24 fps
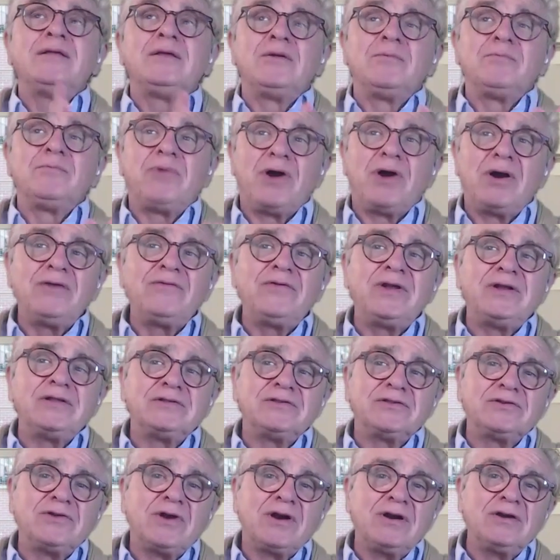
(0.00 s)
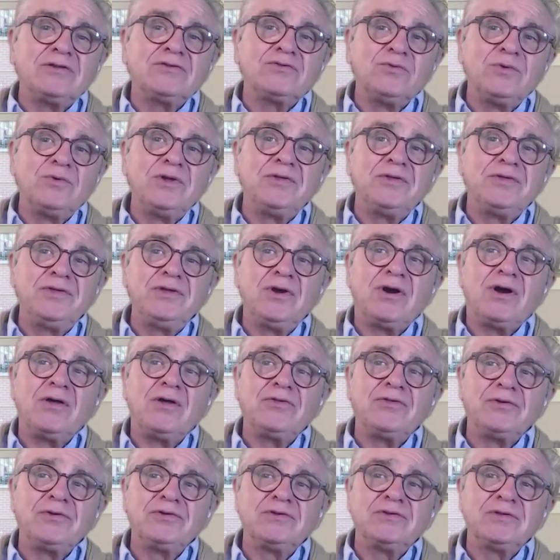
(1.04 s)
part of it starts with the
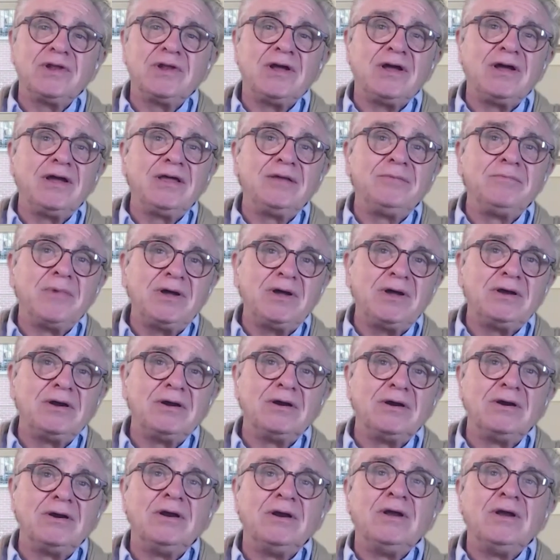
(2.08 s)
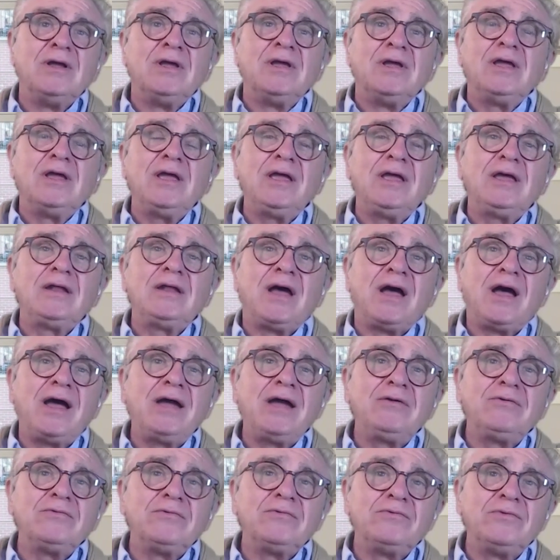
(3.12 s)
authors that I admire. And
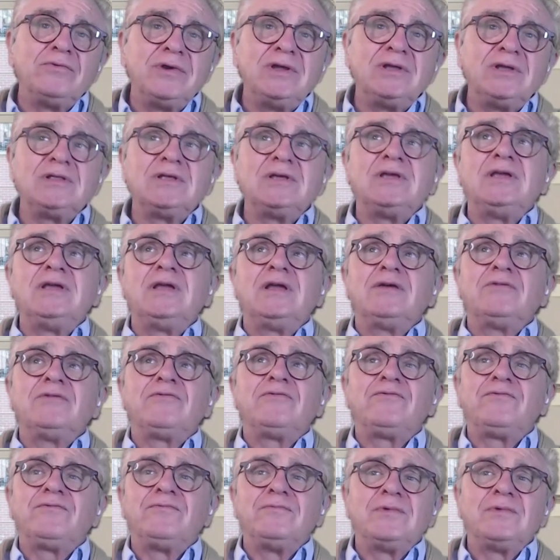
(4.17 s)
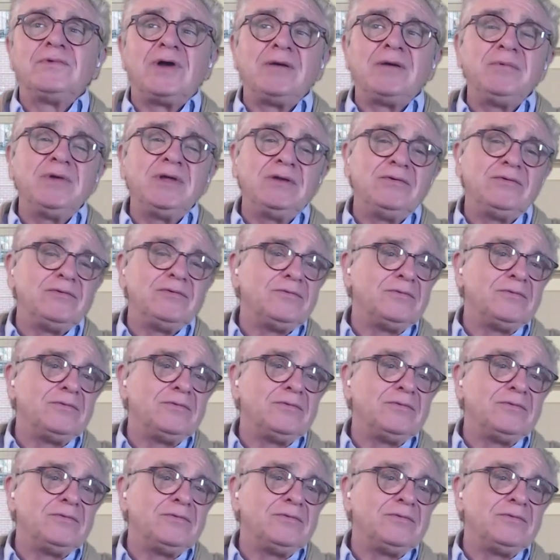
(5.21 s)
I really, had